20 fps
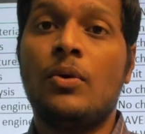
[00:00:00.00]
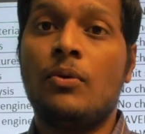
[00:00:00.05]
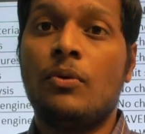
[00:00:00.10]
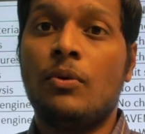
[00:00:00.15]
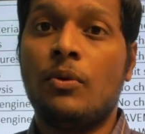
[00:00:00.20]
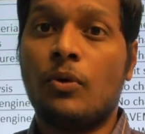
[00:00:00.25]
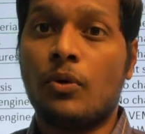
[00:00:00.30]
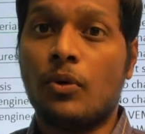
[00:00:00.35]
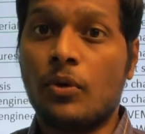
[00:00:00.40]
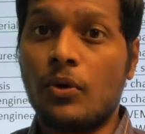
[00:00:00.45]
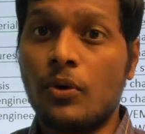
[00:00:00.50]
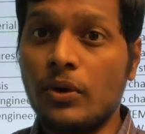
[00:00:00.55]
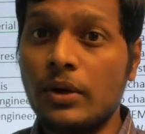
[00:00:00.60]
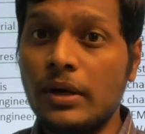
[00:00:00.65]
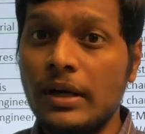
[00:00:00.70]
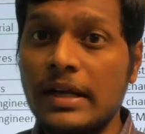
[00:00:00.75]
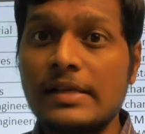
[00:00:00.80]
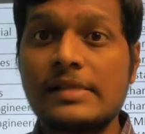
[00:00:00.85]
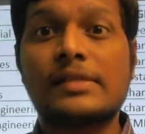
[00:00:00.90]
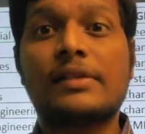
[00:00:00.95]

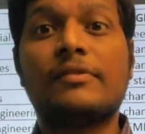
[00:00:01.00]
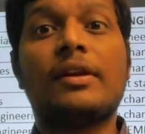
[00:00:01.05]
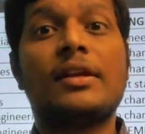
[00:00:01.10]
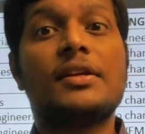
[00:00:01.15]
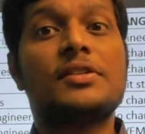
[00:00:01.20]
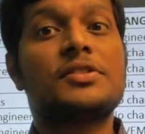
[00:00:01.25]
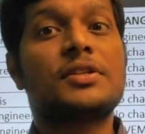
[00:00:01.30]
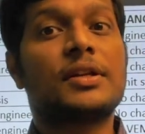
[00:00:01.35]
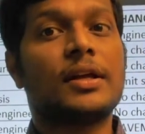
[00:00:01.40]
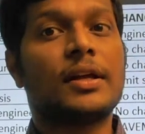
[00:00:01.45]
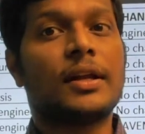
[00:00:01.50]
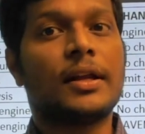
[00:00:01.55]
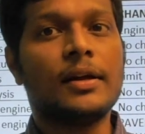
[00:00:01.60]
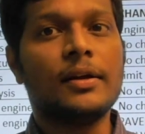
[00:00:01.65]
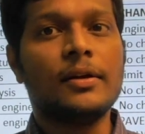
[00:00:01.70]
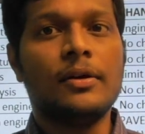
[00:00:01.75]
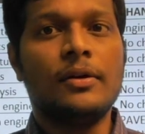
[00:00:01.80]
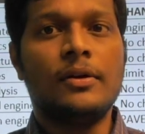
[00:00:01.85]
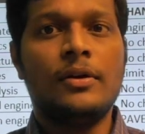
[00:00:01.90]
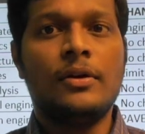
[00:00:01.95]
only civil
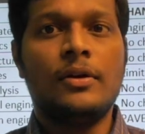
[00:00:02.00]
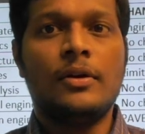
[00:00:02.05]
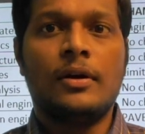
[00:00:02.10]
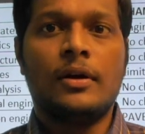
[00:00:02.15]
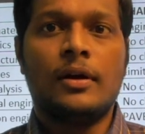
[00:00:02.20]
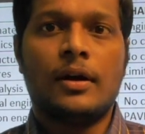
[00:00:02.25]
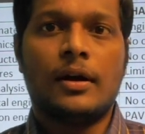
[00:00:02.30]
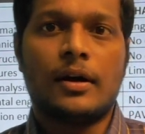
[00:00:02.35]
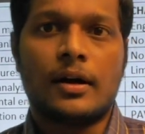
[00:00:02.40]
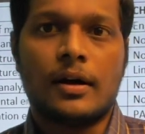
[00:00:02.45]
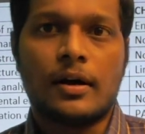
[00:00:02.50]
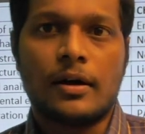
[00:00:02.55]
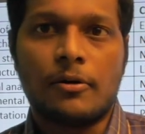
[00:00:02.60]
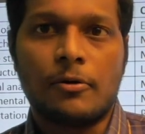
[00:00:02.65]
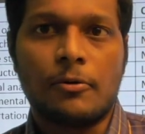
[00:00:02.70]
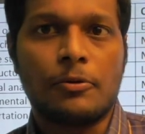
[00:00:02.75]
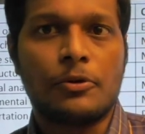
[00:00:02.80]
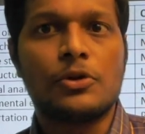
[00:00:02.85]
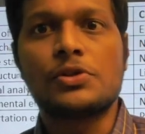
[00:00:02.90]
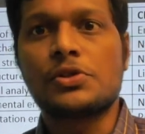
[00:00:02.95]
engineering uh,
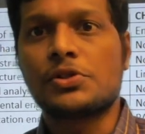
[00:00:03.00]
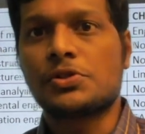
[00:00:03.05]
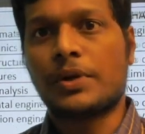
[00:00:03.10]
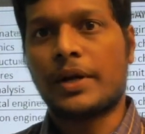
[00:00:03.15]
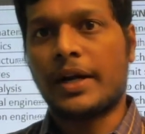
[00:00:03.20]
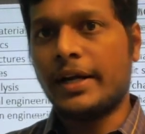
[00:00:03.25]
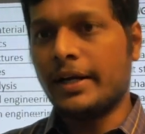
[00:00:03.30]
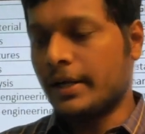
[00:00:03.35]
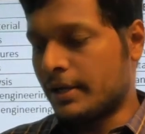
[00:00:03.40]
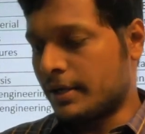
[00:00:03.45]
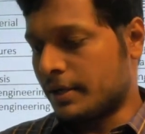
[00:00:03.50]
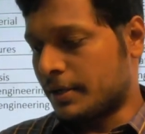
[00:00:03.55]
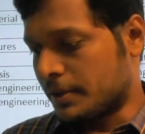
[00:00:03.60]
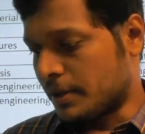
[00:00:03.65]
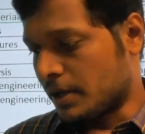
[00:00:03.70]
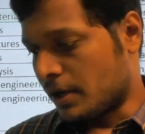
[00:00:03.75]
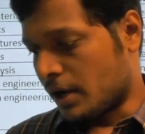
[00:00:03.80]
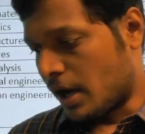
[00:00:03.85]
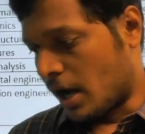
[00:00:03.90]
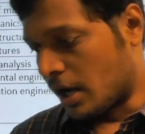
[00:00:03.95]
used to write
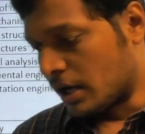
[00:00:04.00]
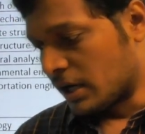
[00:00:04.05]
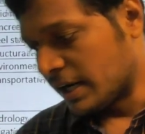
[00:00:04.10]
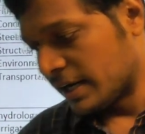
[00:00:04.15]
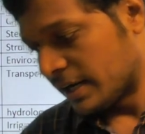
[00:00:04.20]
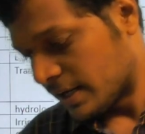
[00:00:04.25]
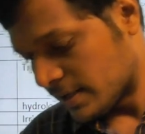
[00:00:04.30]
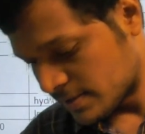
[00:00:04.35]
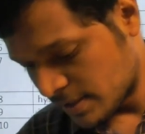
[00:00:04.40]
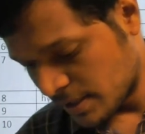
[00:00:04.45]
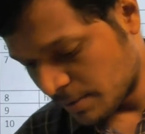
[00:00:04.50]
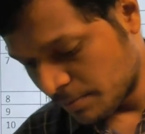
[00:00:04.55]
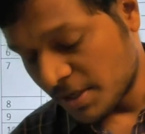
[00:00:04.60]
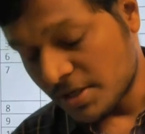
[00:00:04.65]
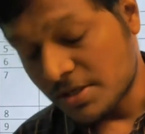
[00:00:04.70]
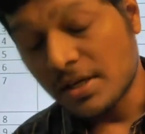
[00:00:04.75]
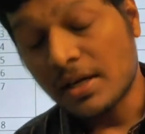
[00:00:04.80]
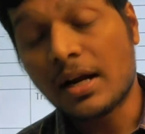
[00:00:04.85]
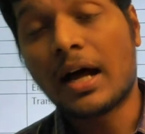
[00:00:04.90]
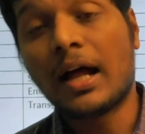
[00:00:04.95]
uh, online
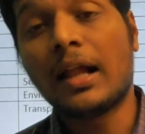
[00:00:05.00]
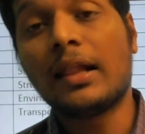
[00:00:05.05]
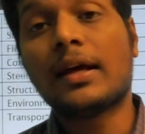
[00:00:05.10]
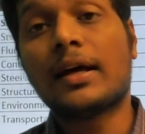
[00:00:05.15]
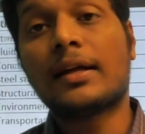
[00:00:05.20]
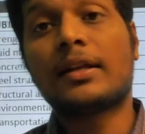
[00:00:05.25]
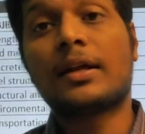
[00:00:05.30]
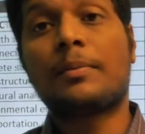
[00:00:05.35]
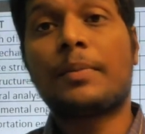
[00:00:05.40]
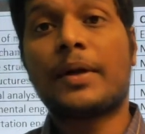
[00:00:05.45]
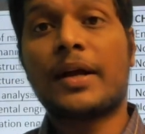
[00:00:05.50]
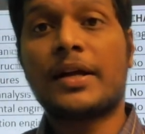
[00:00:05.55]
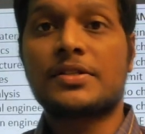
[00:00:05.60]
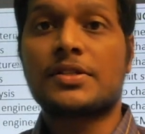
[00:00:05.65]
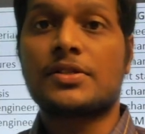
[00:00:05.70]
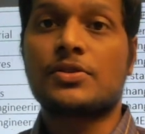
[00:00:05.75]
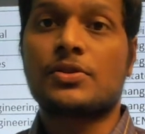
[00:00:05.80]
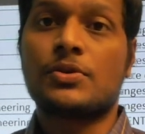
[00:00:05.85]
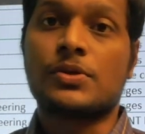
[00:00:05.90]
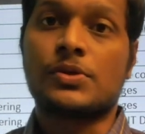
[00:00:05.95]
examination all the other
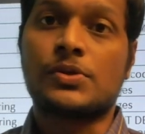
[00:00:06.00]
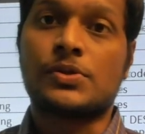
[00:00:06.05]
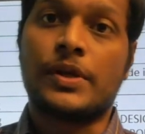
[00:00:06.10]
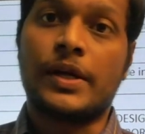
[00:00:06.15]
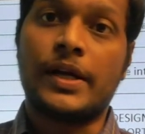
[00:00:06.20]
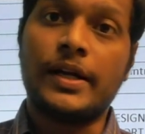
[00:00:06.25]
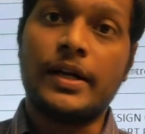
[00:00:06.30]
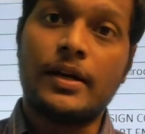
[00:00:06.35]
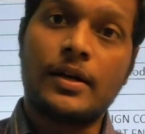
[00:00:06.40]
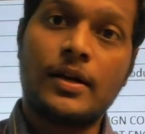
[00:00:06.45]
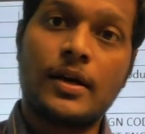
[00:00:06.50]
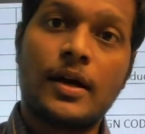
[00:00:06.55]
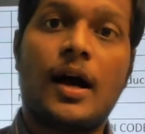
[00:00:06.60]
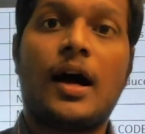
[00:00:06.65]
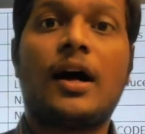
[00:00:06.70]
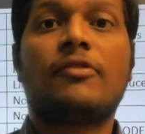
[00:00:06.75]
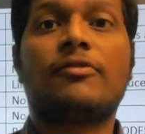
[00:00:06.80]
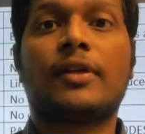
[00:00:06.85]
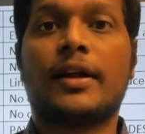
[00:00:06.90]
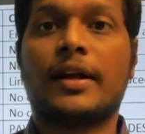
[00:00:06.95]
branches used to write
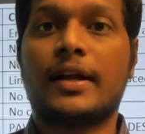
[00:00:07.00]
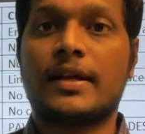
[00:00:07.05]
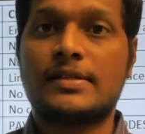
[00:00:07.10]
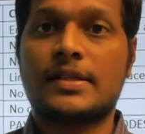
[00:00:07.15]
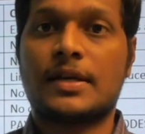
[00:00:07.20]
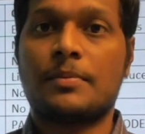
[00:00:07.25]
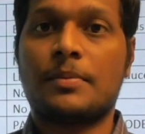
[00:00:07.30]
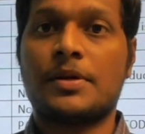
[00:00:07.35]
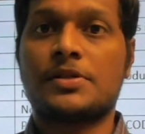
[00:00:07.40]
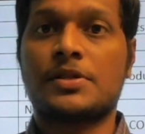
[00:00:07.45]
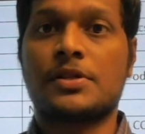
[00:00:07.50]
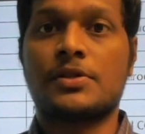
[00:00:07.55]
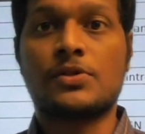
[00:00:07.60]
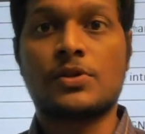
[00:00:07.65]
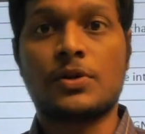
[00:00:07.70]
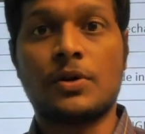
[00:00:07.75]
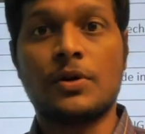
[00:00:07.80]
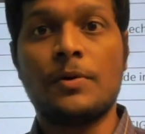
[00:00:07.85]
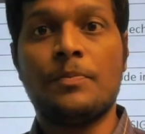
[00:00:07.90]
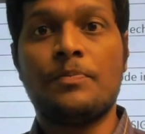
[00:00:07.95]
offline examination.
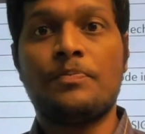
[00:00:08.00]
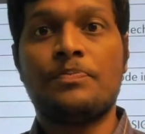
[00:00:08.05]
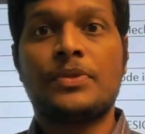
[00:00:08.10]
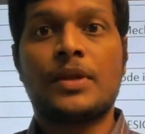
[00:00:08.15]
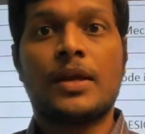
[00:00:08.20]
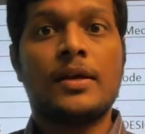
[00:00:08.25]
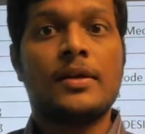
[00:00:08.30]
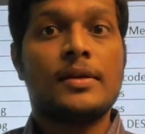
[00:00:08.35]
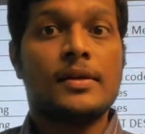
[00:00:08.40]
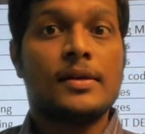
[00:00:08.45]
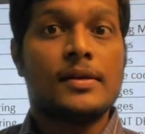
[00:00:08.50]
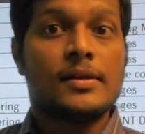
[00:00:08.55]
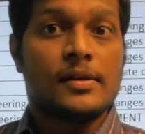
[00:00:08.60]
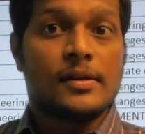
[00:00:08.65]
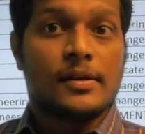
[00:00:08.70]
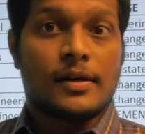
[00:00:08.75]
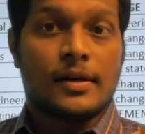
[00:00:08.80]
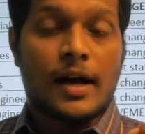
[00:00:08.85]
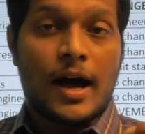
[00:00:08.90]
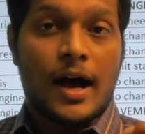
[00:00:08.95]
So,
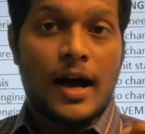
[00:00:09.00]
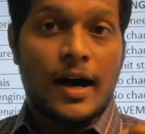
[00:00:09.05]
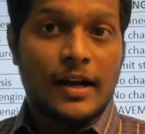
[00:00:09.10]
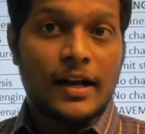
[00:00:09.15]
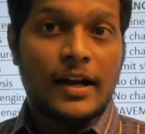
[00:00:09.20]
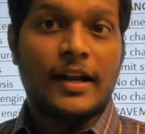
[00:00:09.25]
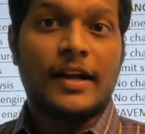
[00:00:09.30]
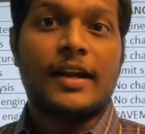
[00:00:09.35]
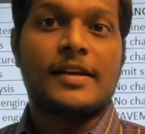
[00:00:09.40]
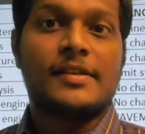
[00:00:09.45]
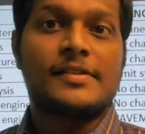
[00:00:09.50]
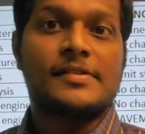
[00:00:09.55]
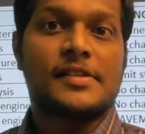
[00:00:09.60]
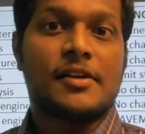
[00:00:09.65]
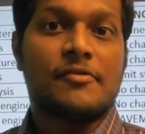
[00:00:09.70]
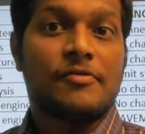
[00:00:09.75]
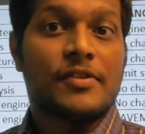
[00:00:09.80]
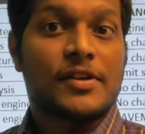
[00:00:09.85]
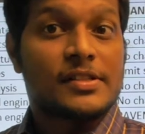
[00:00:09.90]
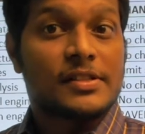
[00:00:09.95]
Online exam
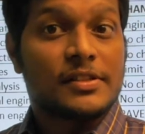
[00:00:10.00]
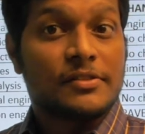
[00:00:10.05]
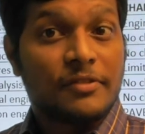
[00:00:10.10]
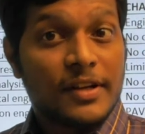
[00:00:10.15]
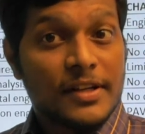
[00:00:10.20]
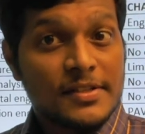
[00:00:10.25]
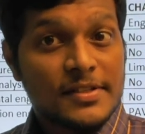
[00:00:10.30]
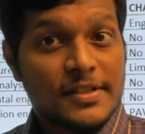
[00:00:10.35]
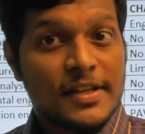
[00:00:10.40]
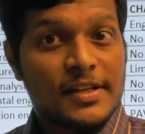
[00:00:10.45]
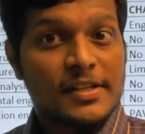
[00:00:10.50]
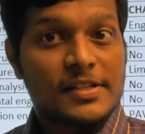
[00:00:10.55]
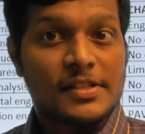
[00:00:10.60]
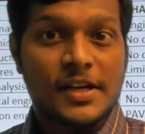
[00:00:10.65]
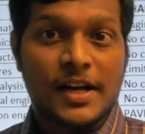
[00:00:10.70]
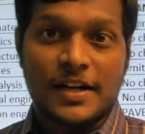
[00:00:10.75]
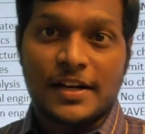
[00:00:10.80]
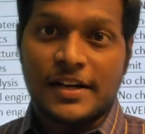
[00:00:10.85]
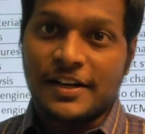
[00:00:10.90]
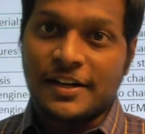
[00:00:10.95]
for civil engineering
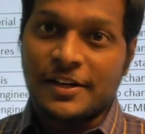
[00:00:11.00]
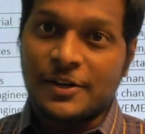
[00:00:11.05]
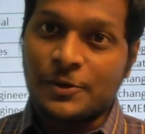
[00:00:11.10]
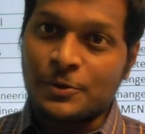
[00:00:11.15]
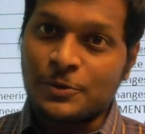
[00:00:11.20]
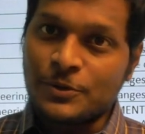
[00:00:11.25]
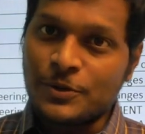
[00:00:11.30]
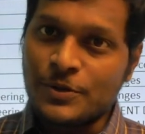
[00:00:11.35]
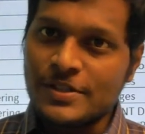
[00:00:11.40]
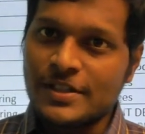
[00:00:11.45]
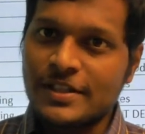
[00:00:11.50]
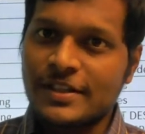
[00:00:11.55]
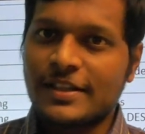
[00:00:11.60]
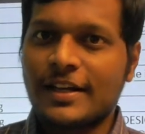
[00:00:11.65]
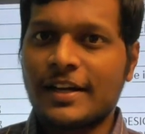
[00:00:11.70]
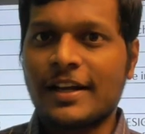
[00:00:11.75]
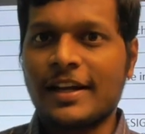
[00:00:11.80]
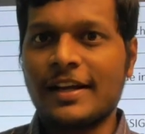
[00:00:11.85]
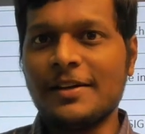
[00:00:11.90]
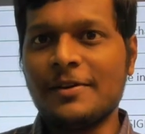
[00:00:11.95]
started in
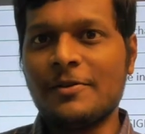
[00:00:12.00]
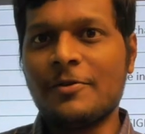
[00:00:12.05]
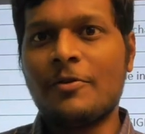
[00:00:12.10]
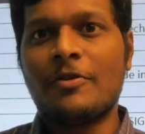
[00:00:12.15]
2013.